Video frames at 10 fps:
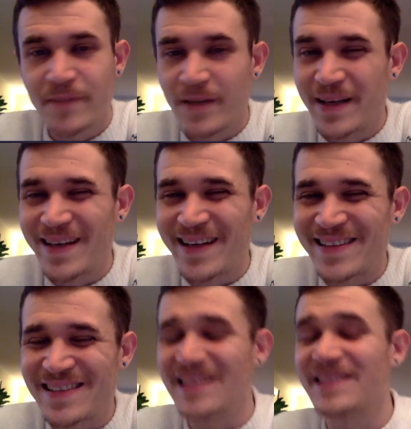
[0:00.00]

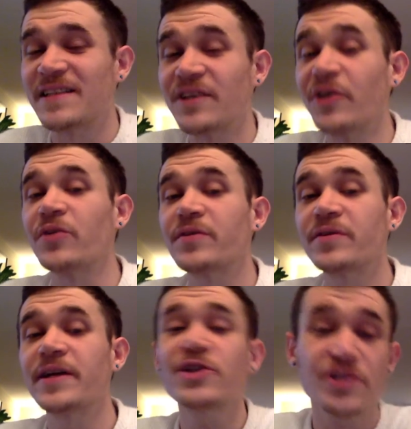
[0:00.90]
it's a little
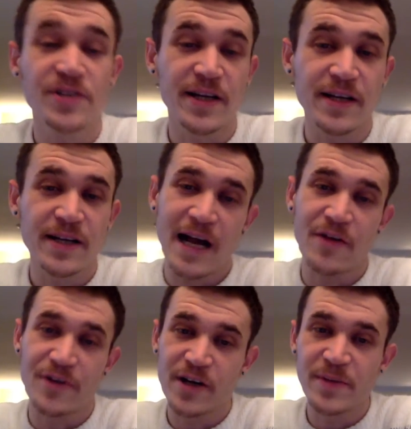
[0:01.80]
interesting
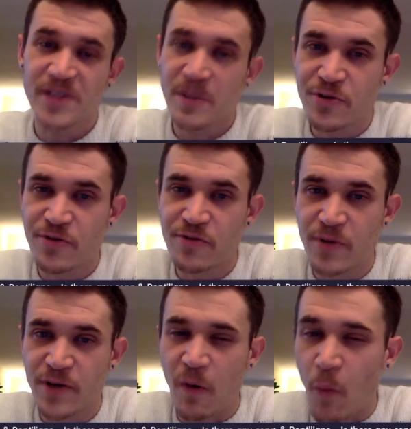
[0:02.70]
how there could be some truth
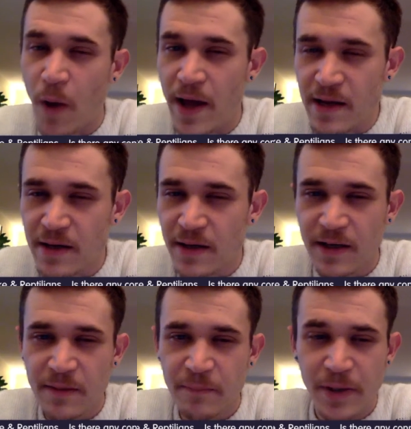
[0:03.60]
to it in a way,
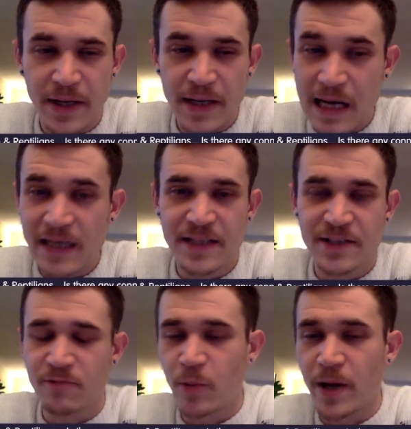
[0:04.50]
but not
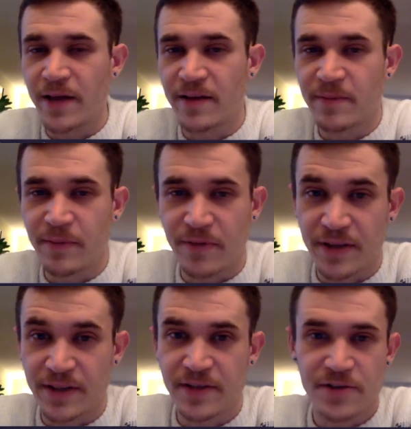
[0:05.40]
in the way that people
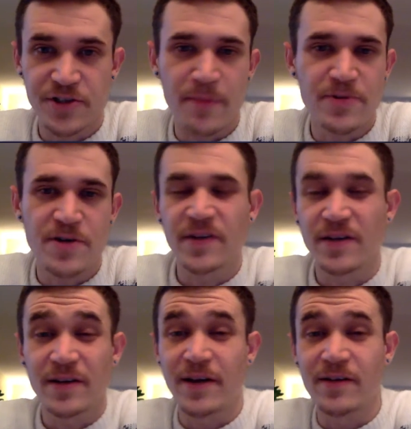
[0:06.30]
think that they're
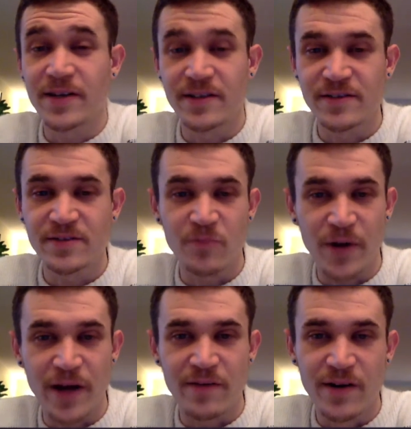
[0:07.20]
shape-shifting aliens and
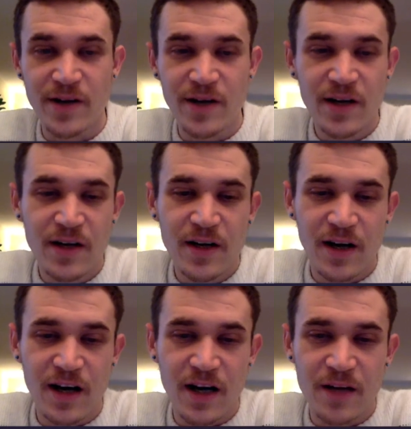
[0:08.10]
whatever.
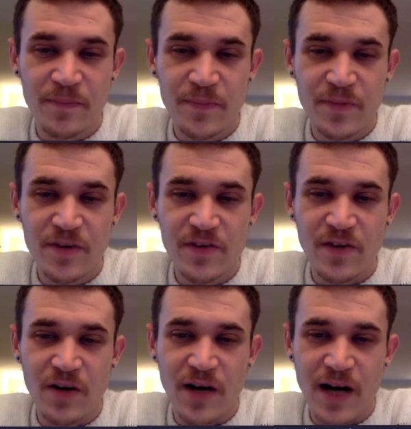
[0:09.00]

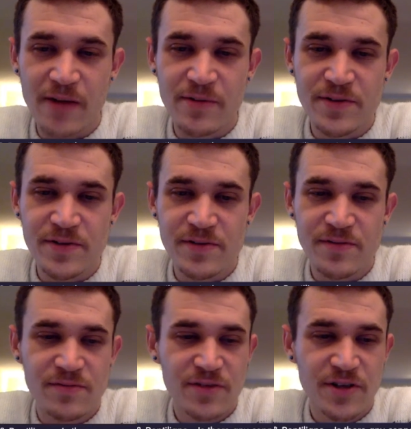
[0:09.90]
So I
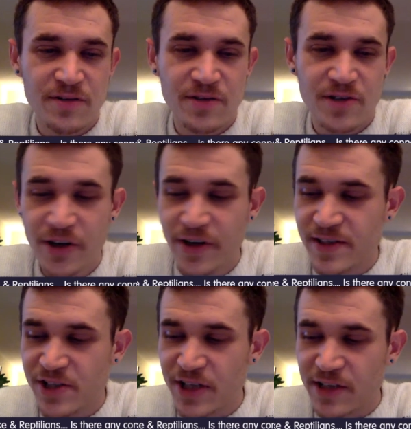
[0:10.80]
was
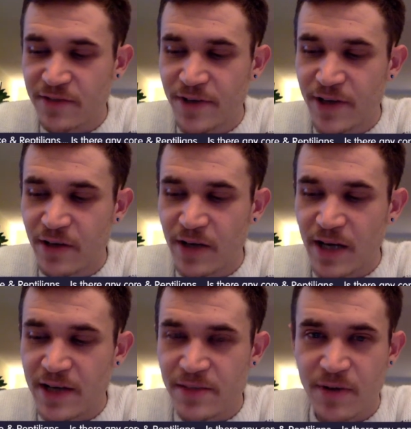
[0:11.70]
curious to check out this video and
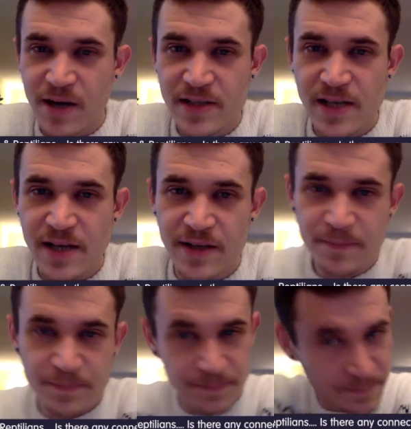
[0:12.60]
kind of surprised that
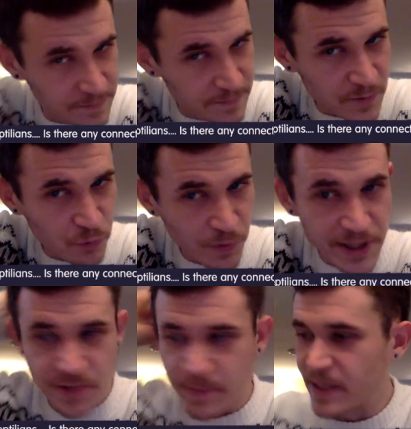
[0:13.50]
it
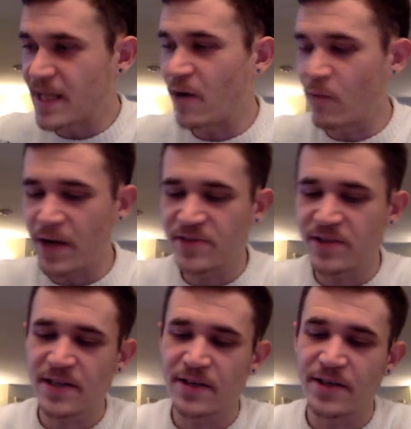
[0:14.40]
reached me in that way. So
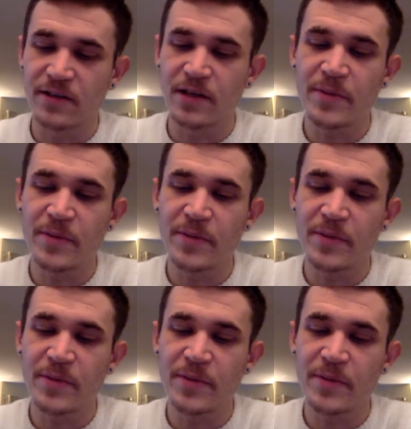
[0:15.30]
I said, let